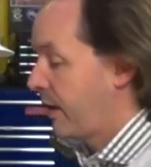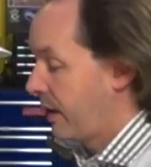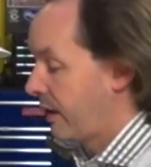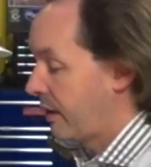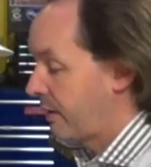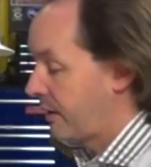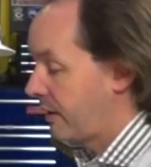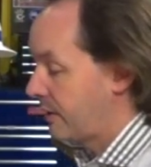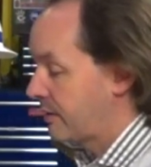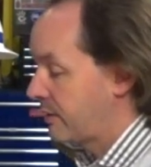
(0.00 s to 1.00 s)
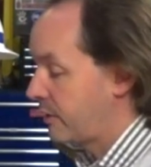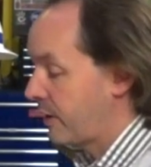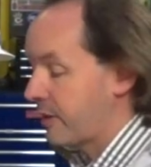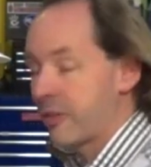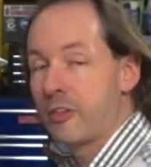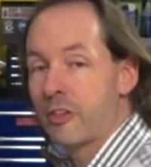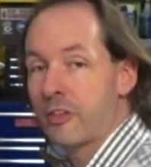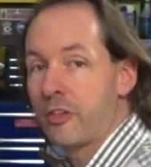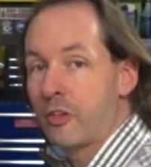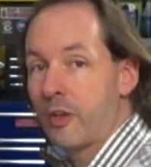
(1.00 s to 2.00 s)
And uh, you guys can
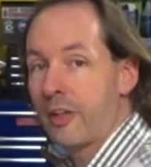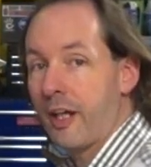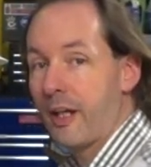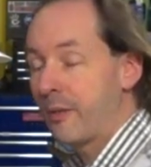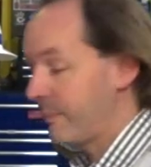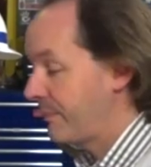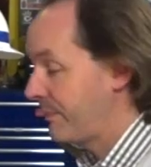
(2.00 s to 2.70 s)
just enjoy that.